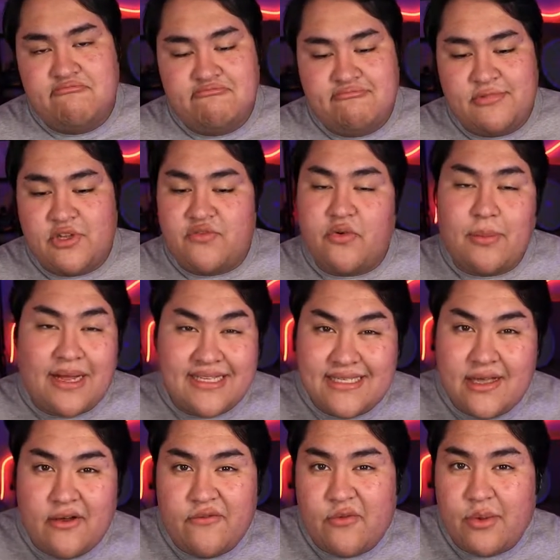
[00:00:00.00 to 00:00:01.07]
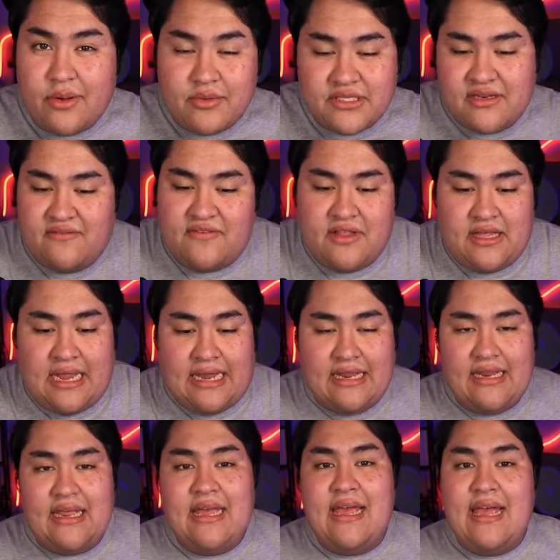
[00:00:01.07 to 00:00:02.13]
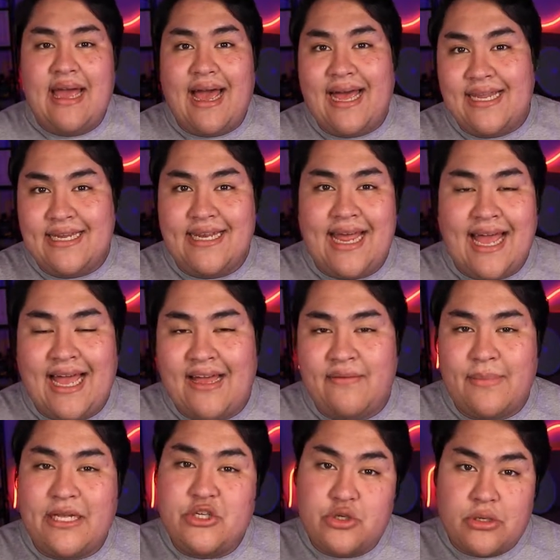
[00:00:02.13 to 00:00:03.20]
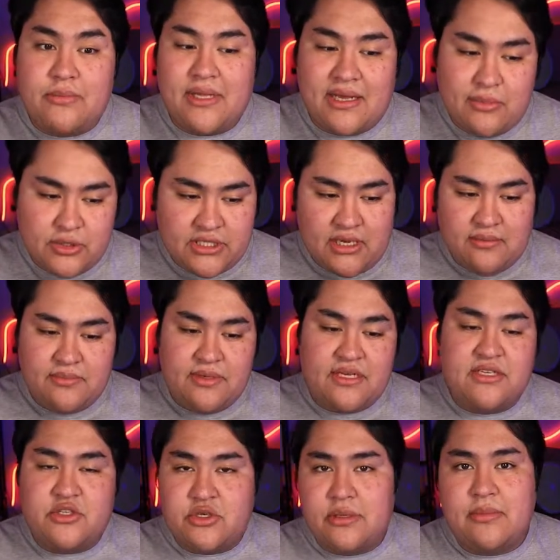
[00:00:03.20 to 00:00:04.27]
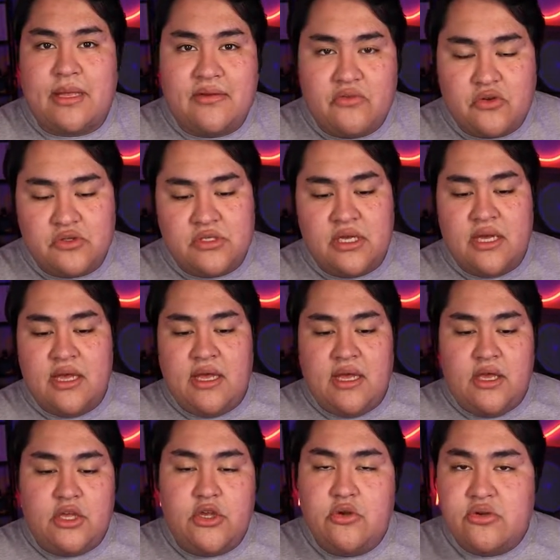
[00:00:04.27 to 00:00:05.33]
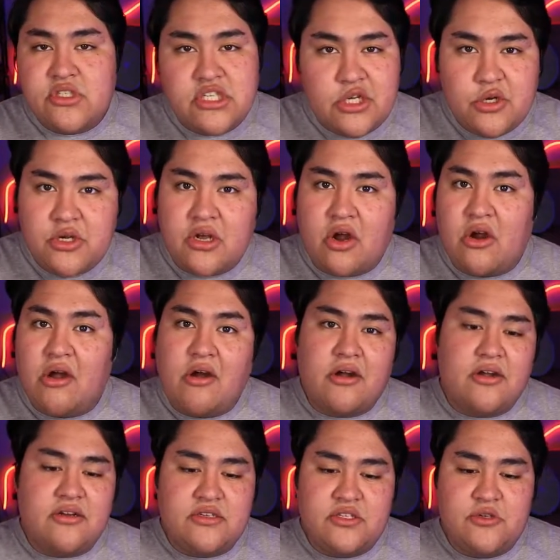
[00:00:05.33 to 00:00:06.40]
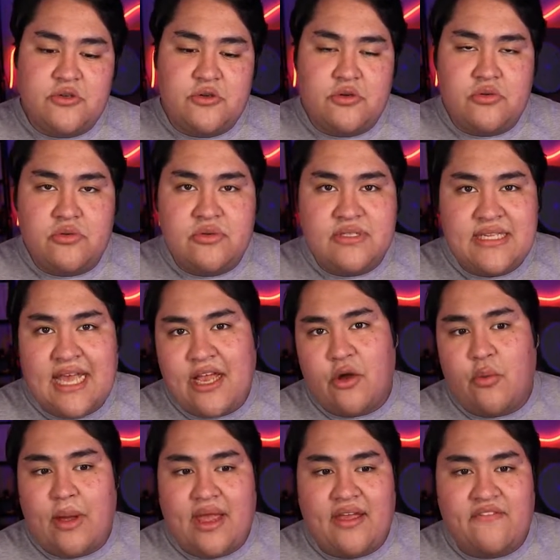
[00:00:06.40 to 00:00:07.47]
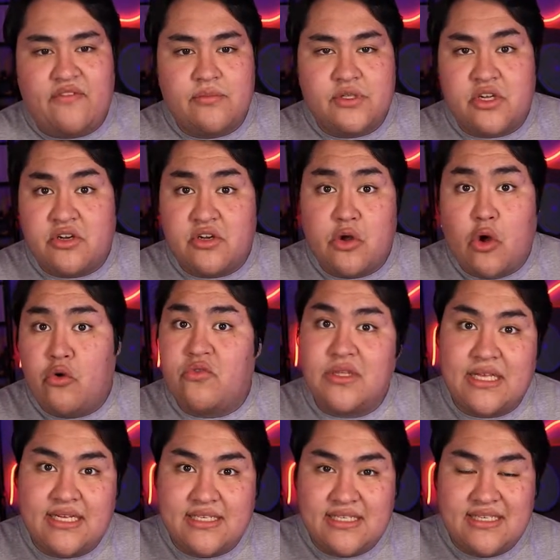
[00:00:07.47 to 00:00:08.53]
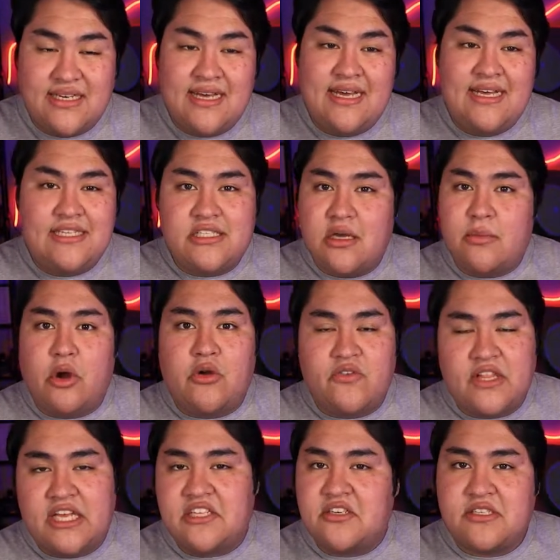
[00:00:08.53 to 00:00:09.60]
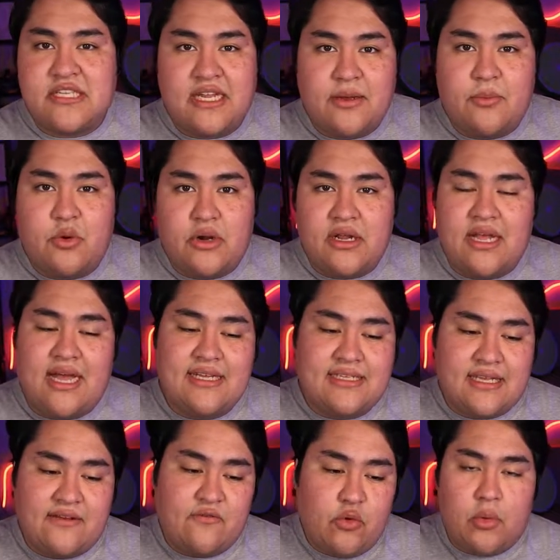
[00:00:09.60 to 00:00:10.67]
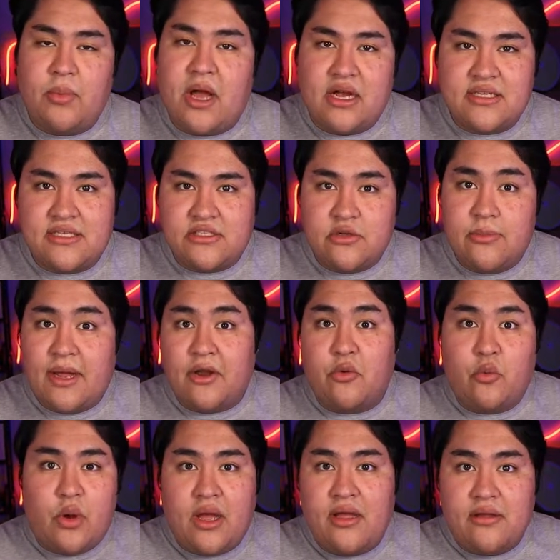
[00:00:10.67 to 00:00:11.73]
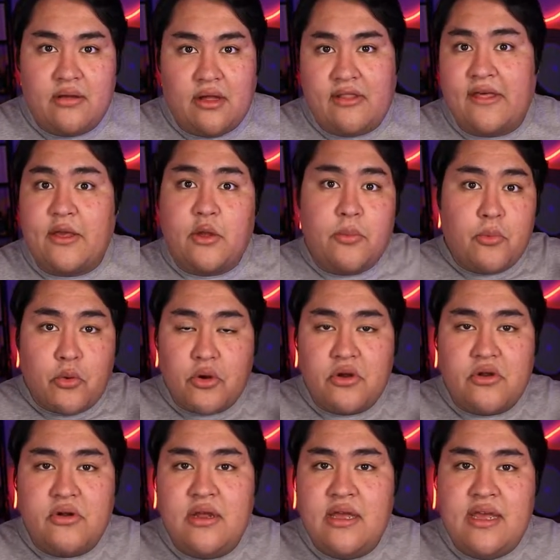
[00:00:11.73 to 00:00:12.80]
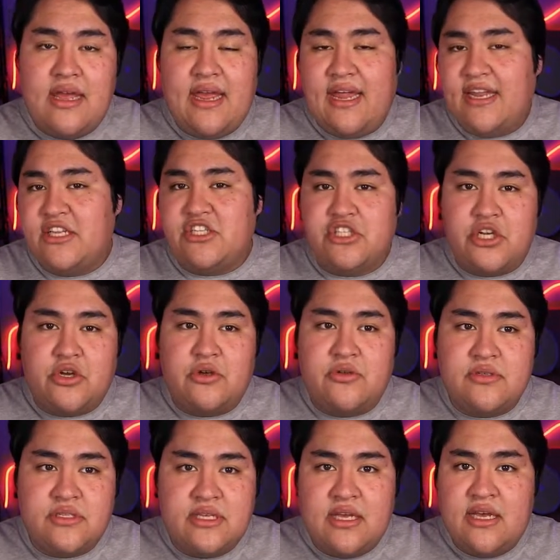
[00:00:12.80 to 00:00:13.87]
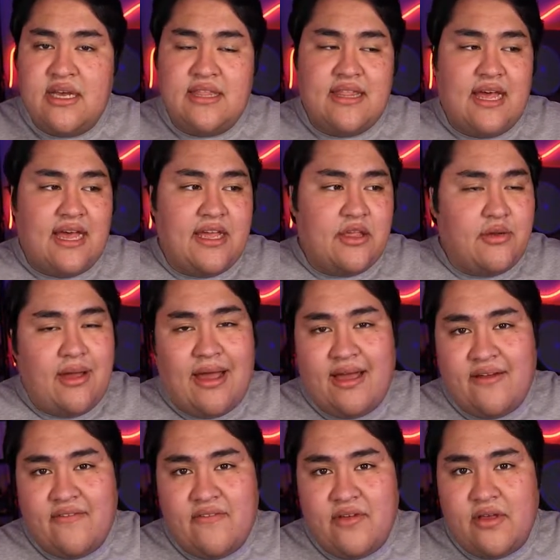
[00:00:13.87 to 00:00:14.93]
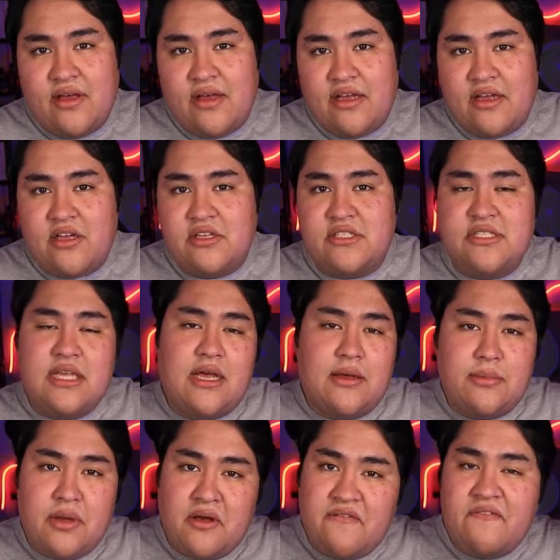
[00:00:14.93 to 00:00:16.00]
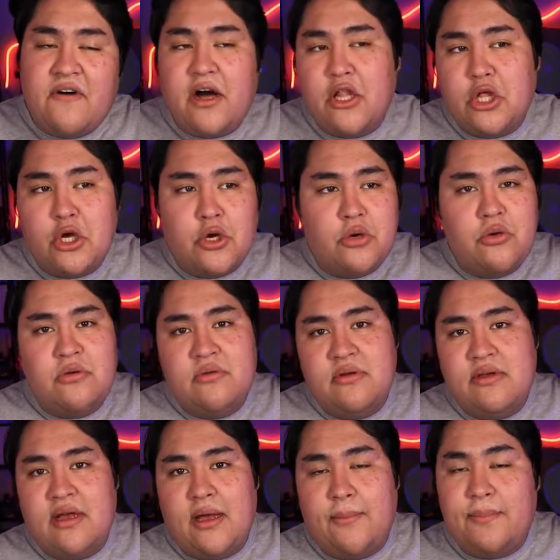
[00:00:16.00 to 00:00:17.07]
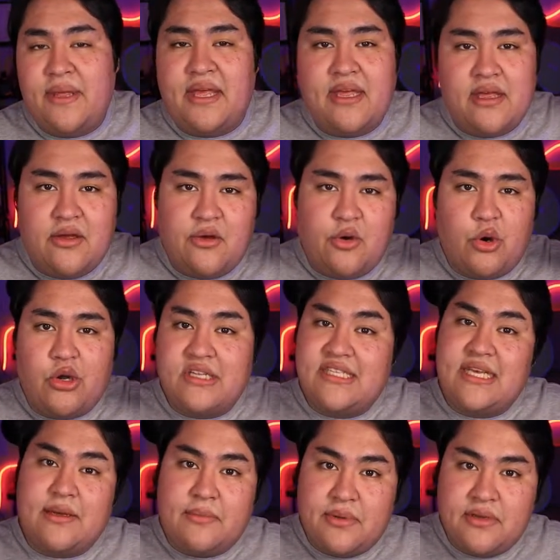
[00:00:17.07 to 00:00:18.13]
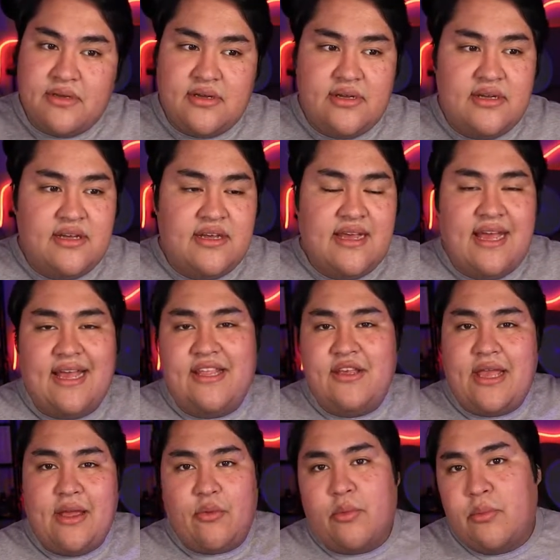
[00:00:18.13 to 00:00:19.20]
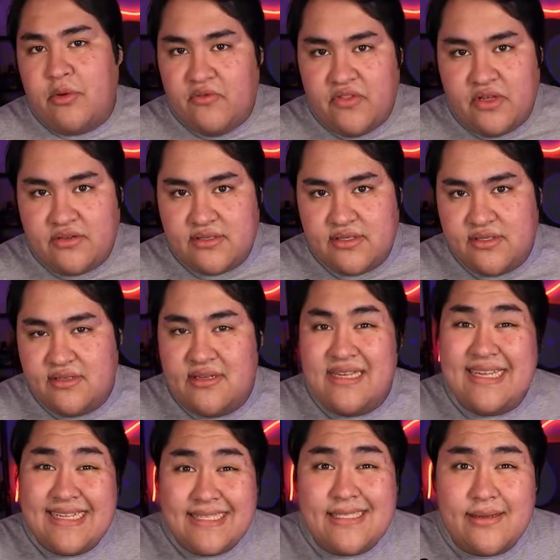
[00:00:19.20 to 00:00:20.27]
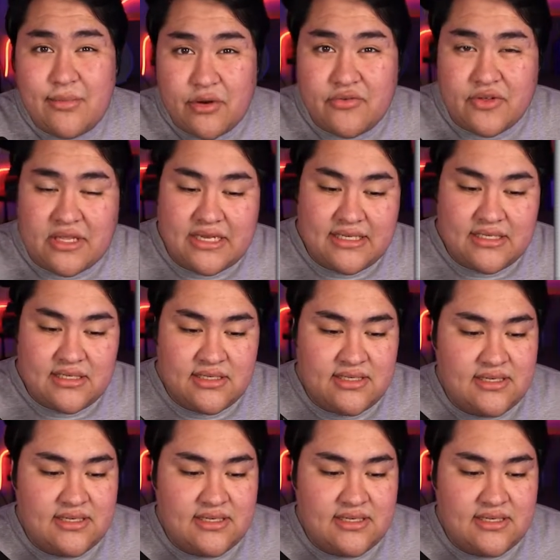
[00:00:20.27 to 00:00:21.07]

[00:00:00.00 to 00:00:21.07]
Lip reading: So for myself, when I wasn't affiliated, I didn't have my stream labels up because stream labels usually are harder to take away from certain overlays. Some overlays are set up where it has like 4 boxes no matter what on like your border, and it shows that you have a sub, a follow, a bit, or a tip, and you can't remove those in some overlays.